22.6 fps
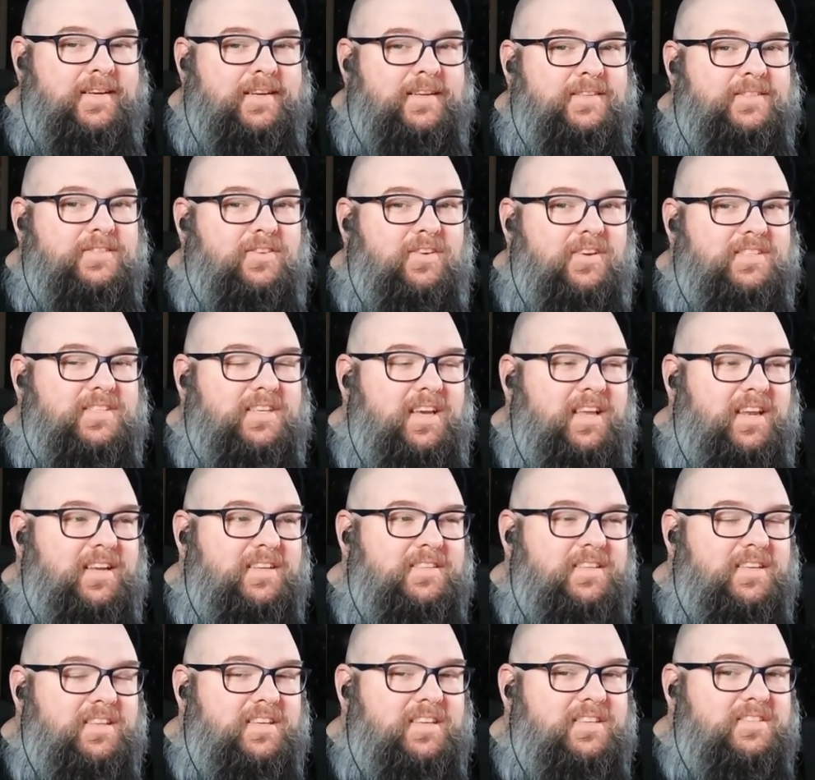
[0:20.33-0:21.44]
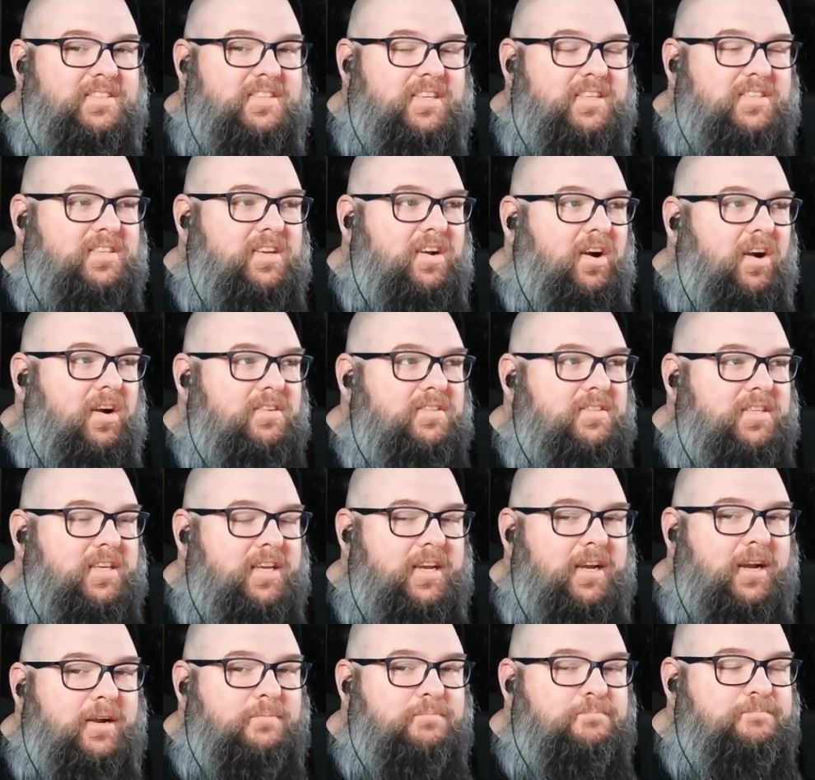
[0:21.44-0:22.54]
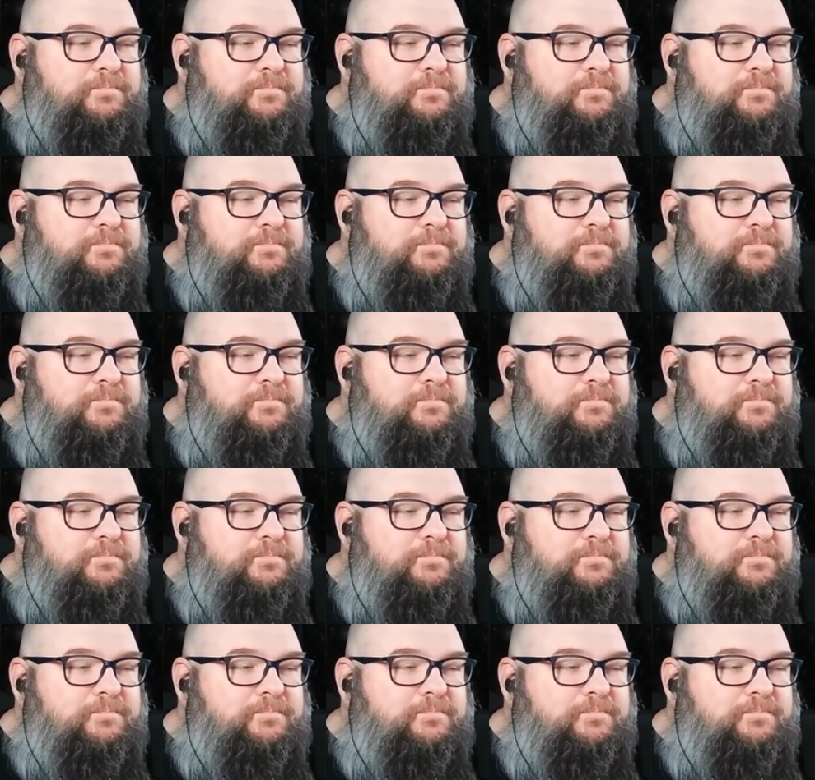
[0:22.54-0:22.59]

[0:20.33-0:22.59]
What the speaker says: So let's get into these six cards here.